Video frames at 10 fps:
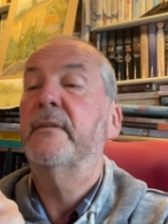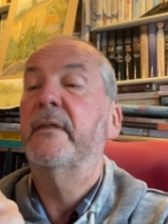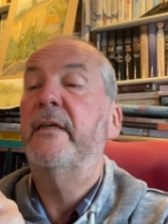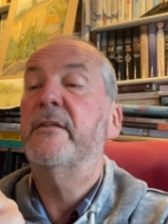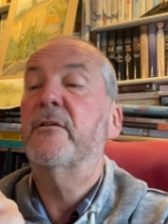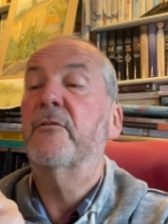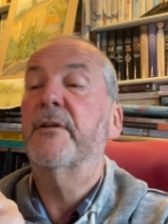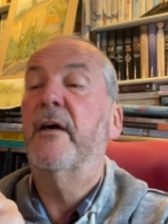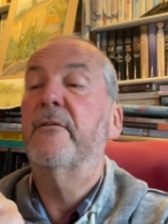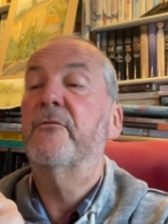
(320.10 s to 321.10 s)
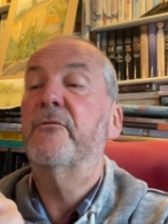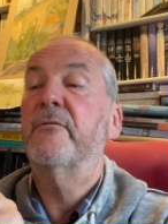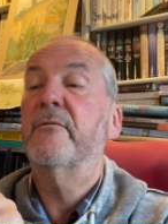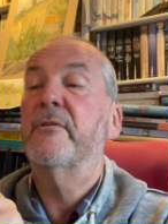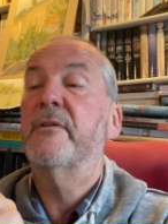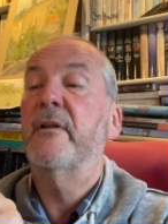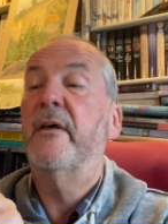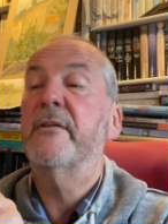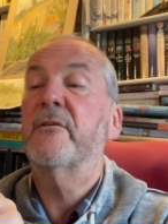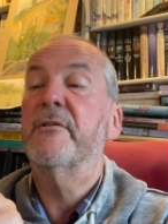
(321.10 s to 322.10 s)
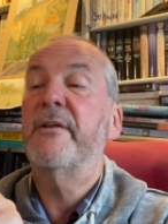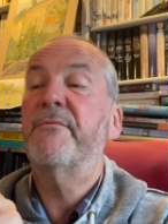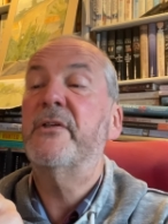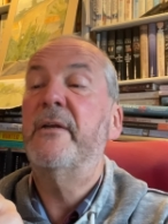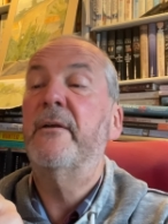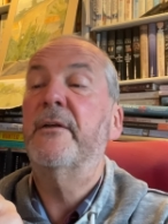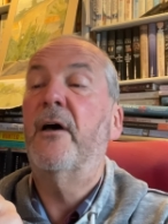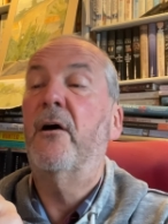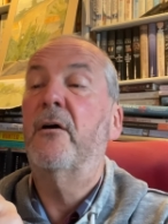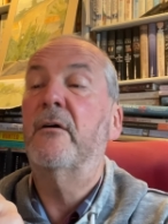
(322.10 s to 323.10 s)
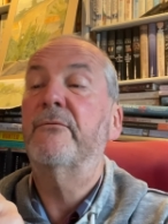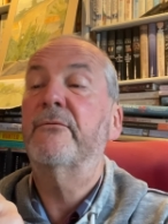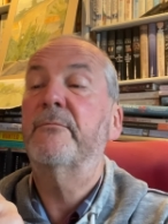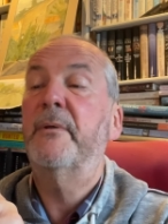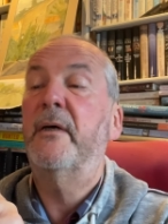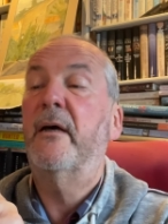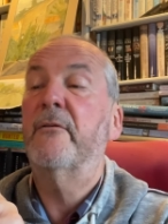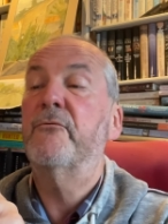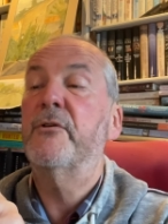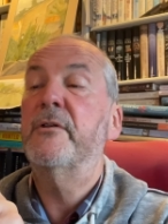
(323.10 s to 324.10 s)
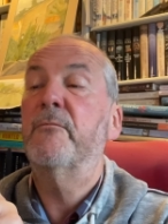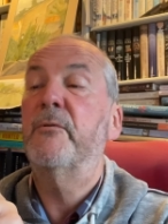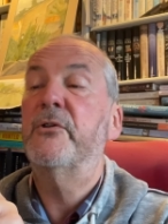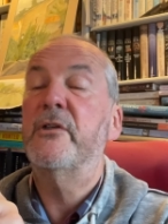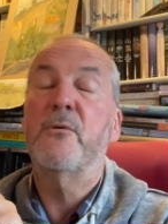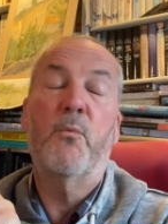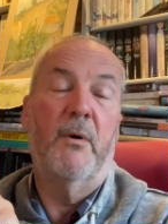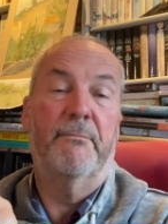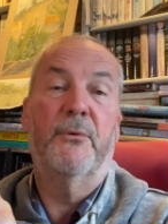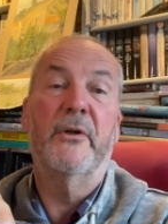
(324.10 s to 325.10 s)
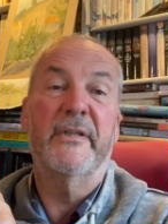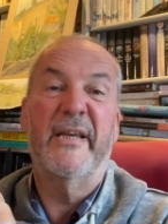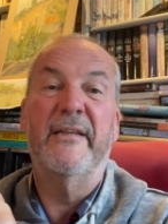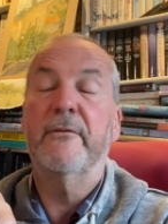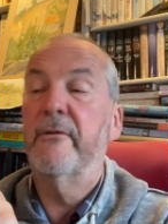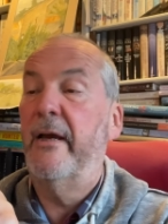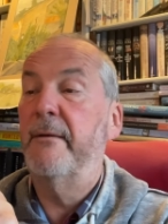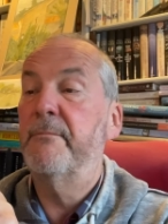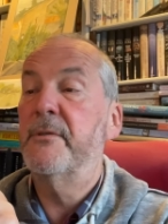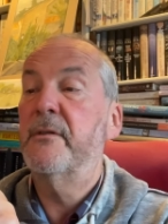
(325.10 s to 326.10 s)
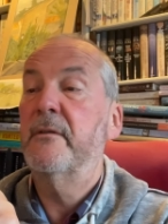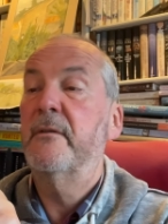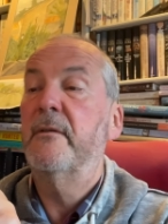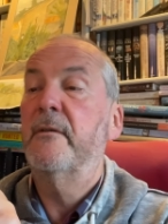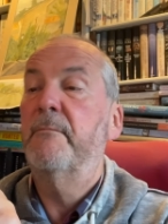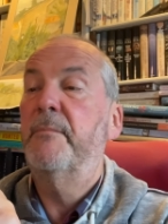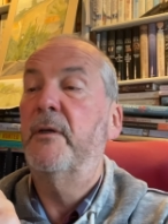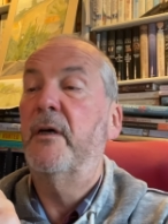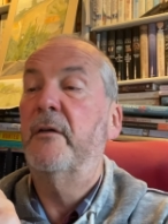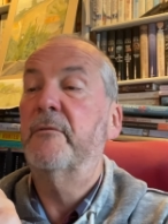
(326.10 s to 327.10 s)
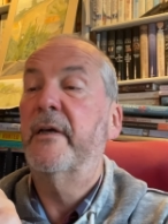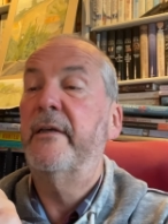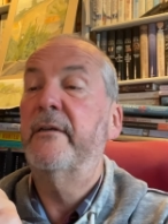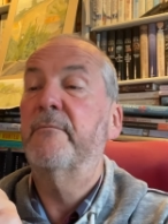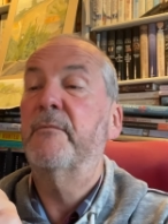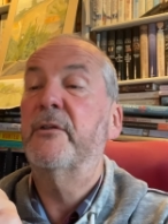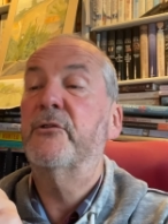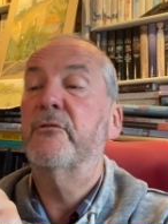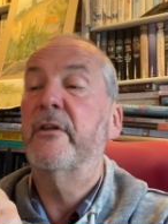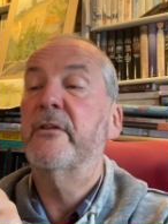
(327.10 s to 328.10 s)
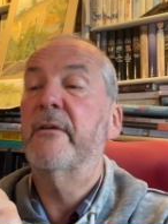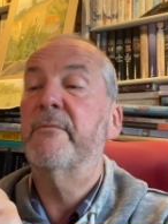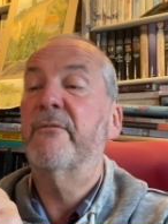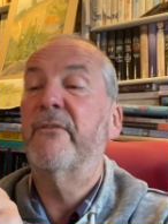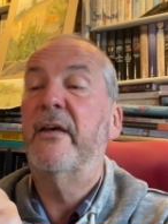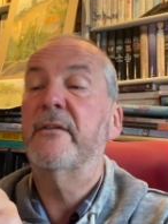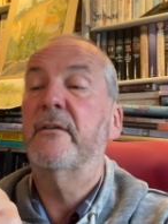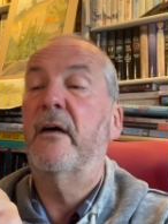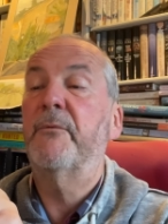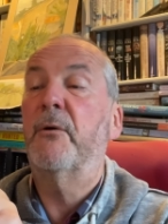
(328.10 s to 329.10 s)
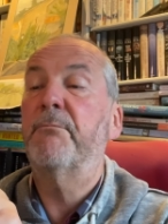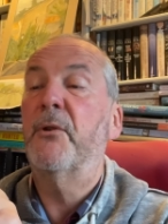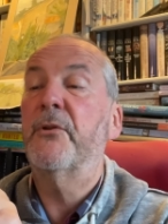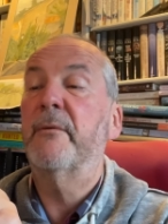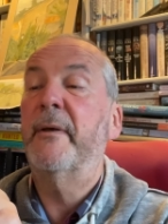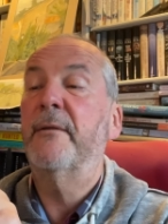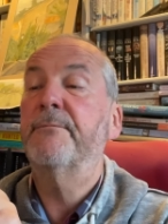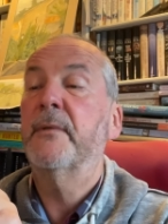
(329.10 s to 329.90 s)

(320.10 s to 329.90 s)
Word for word: it's got 100, uh, it's got 17 and a half per 100, which is 1.8 grams per oatcake, which in terms of fat, I'm not bothered about.